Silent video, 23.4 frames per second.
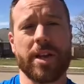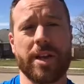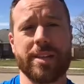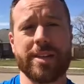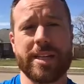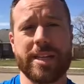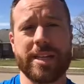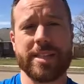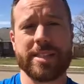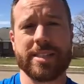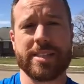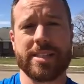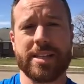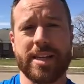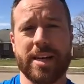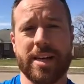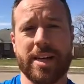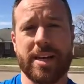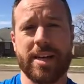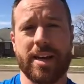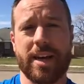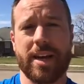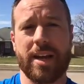on the
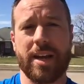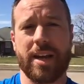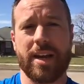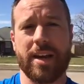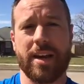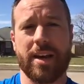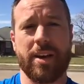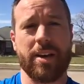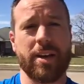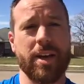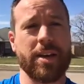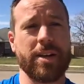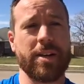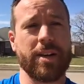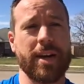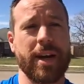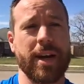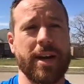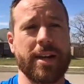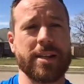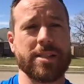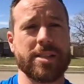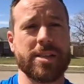inside, and I'll let you
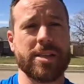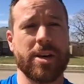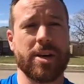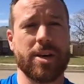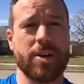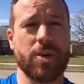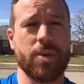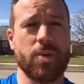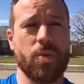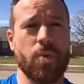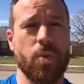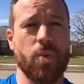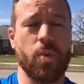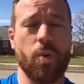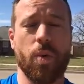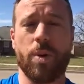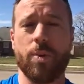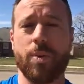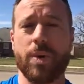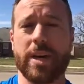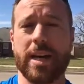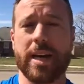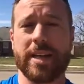guys know
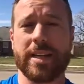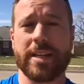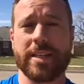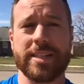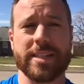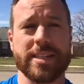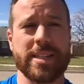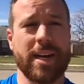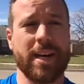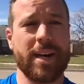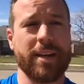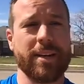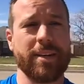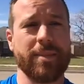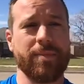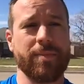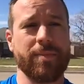what we kind of decide.